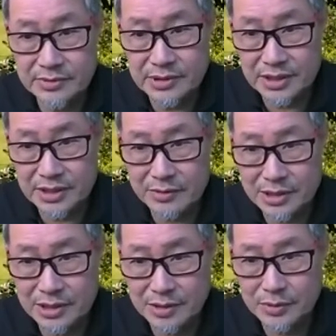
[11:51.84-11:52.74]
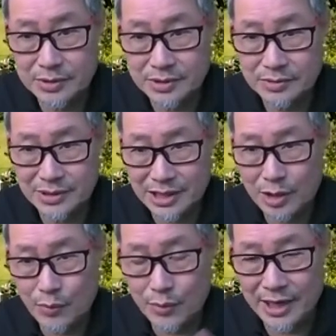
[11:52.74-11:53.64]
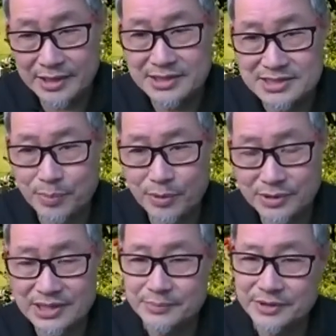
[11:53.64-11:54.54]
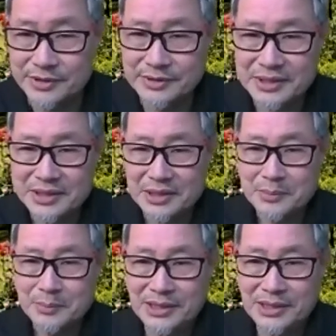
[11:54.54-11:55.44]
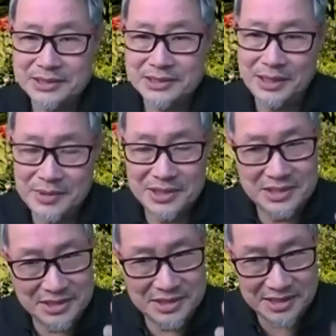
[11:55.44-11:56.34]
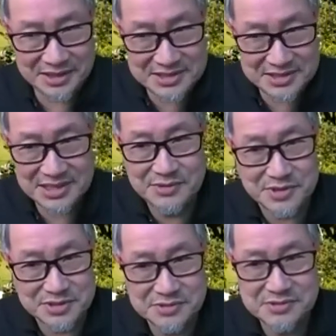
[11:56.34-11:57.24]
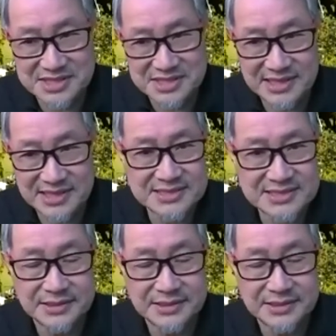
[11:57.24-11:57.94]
uh, our our IT support team. You know, but at that time he didn't tell us that he was also dyslexic.